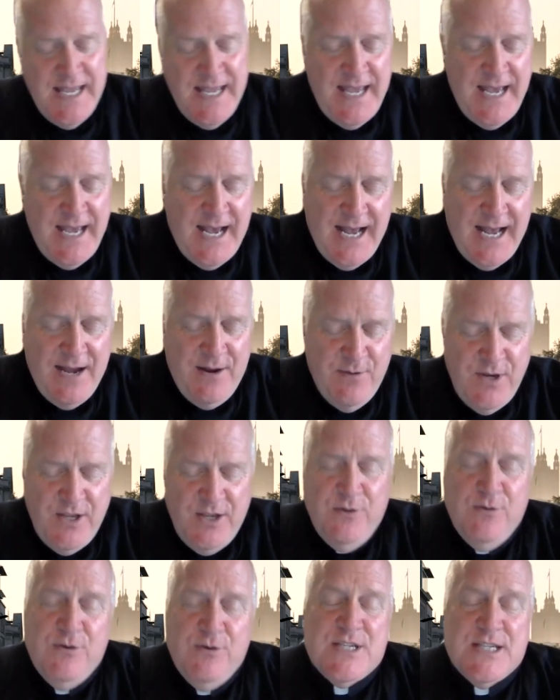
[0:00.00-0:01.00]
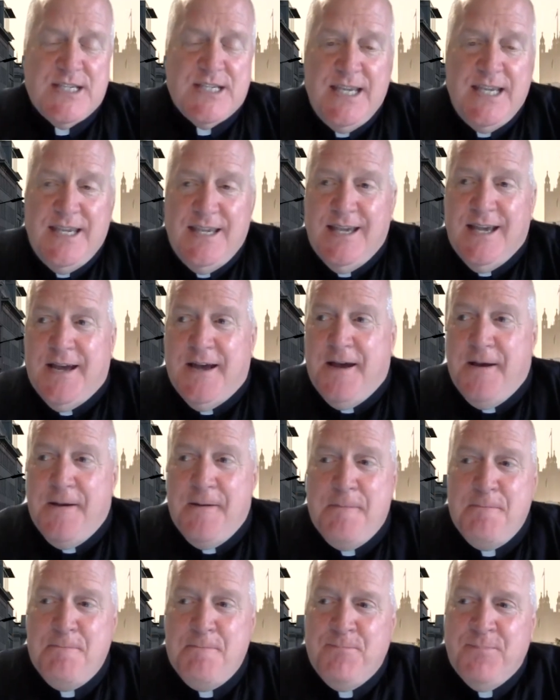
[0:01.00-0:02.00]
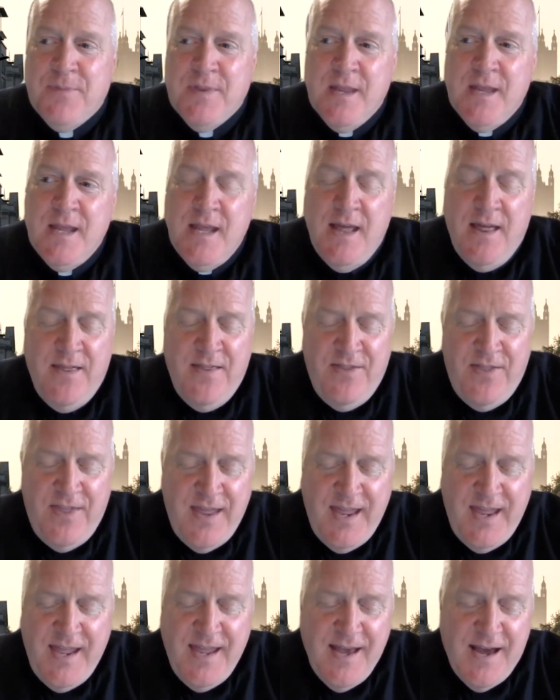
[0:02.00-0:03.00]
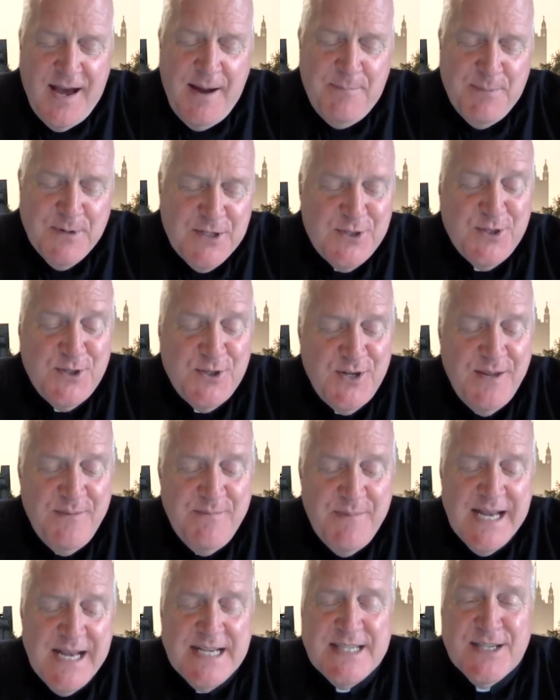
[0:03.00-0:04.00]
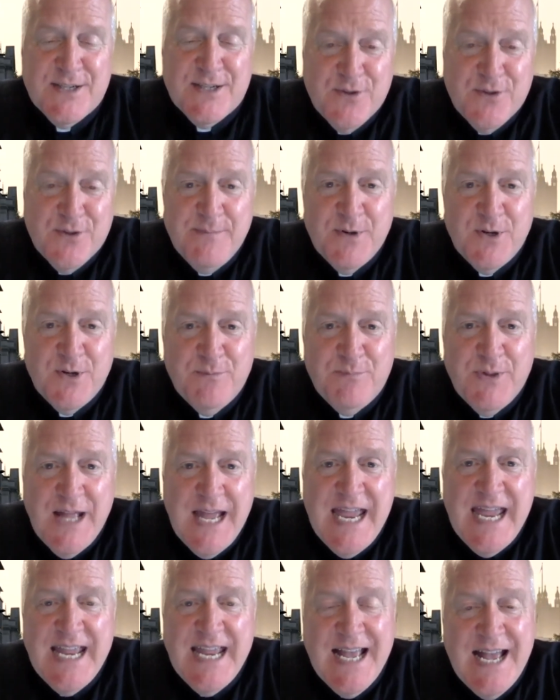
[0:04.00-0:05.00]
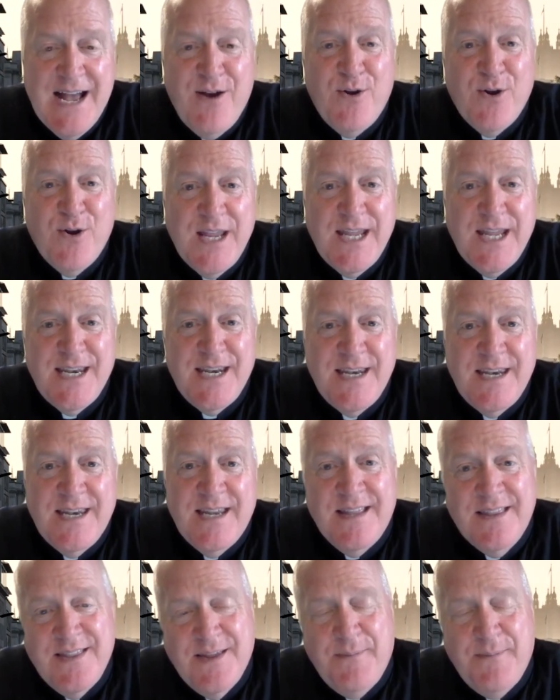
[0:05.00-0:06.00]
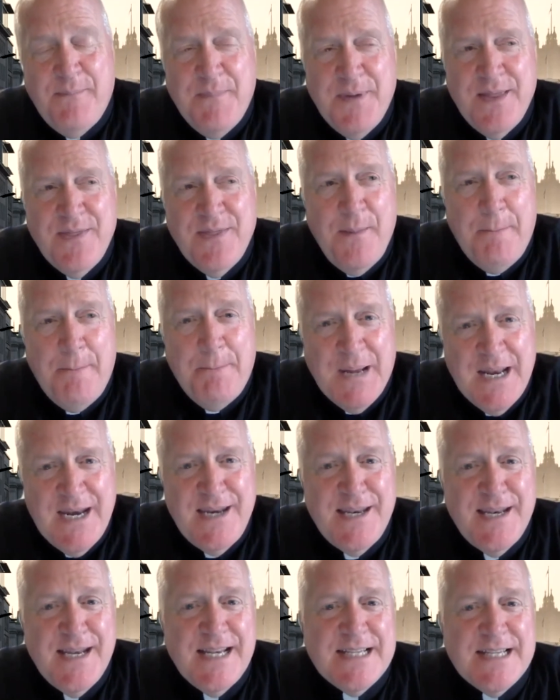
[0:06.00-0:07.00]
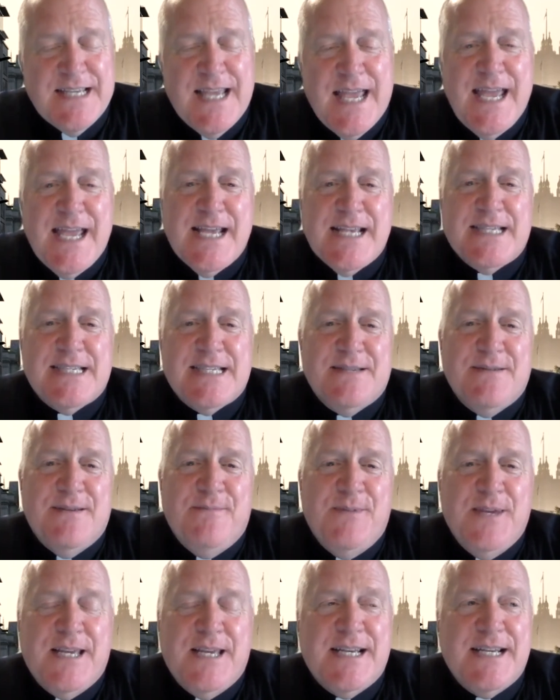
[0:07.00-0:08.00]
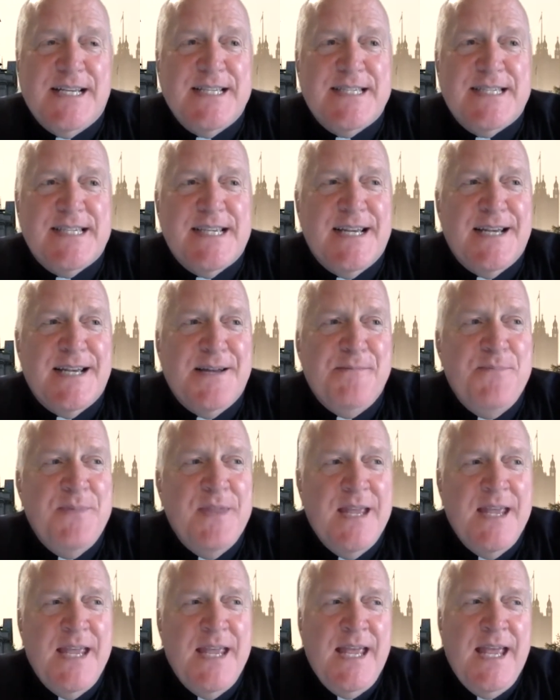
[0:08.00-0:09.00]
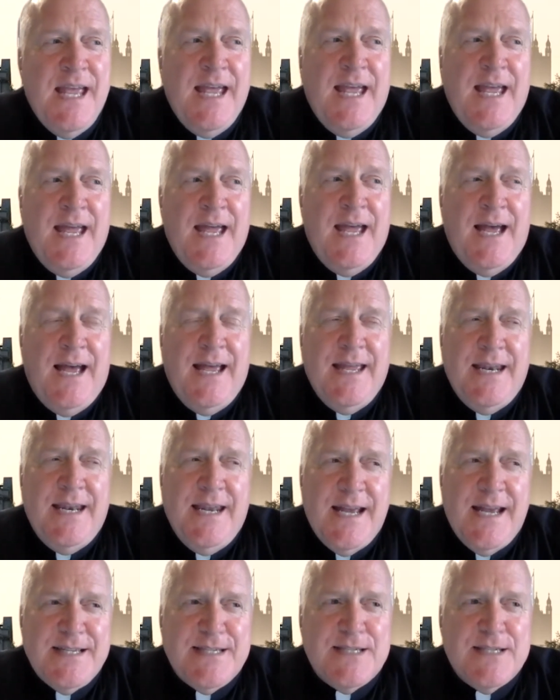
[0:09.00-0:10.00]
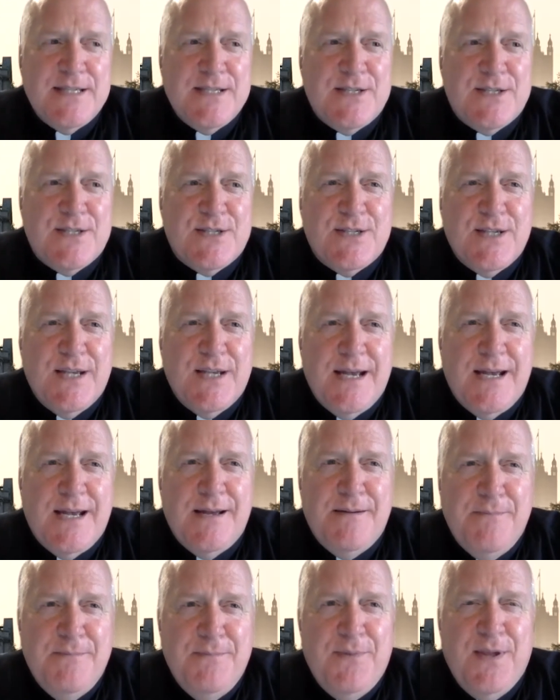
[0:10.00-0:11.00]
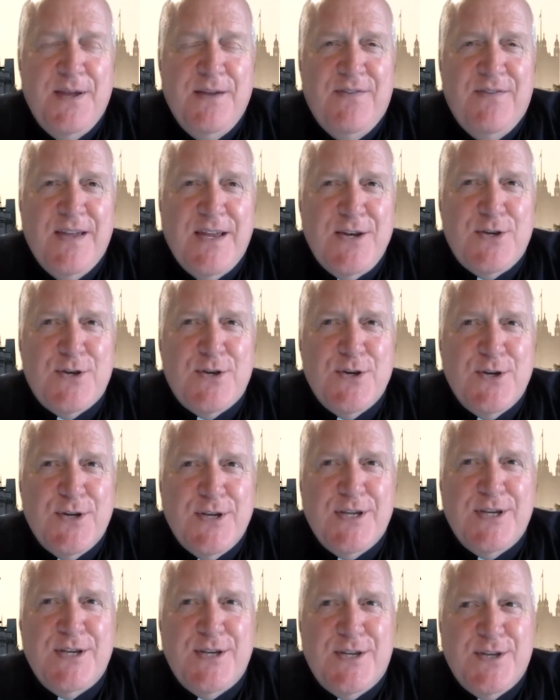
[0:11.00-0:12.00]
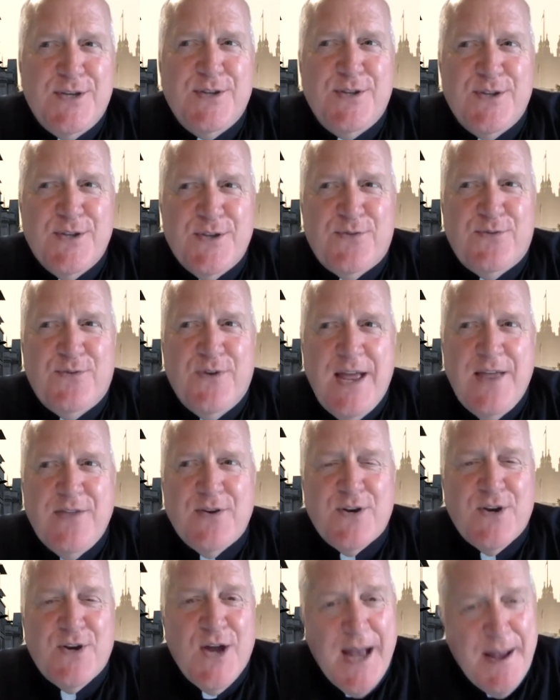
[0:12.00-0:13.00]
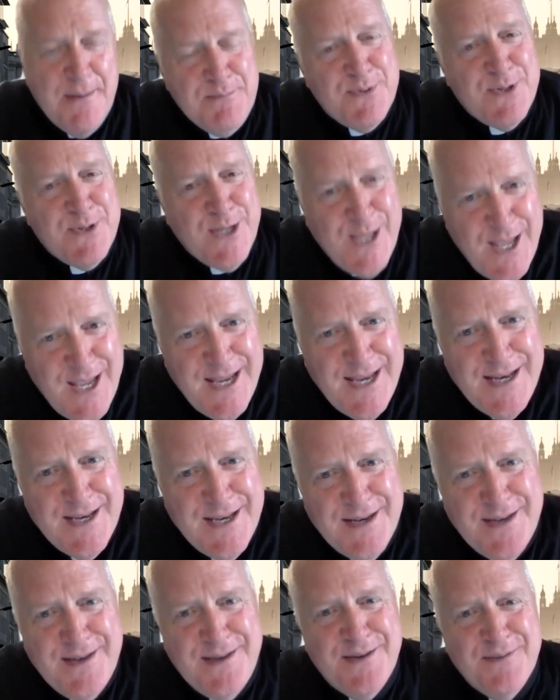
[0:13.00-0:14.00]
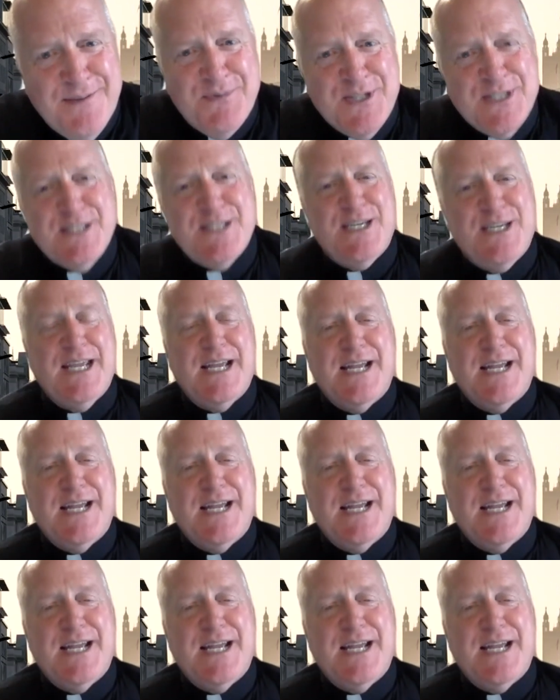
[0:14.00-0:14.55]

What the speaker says: How do you see the opportunity makes the criminal playing out in the Buntings case, because in essence, they've entered into this rather complicated complicity.